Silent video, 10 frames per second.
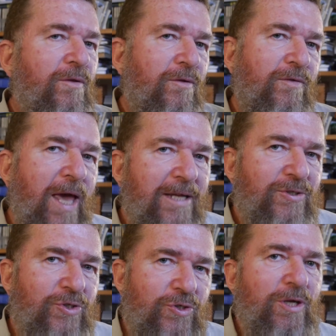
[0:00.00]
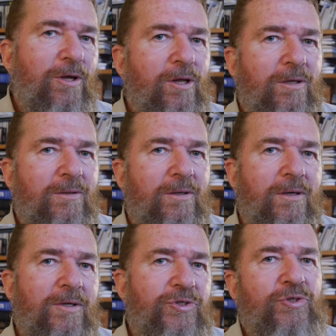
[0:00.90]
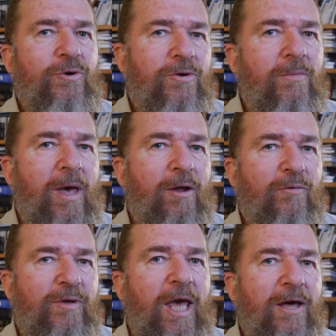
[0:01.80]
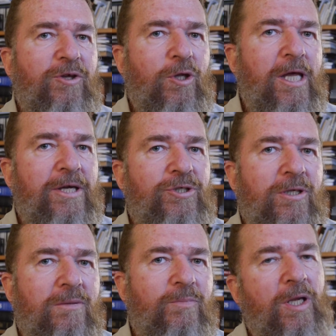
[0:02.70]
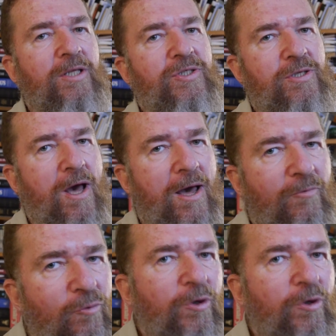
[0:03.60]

that's still a certain amount of calculation, but it's not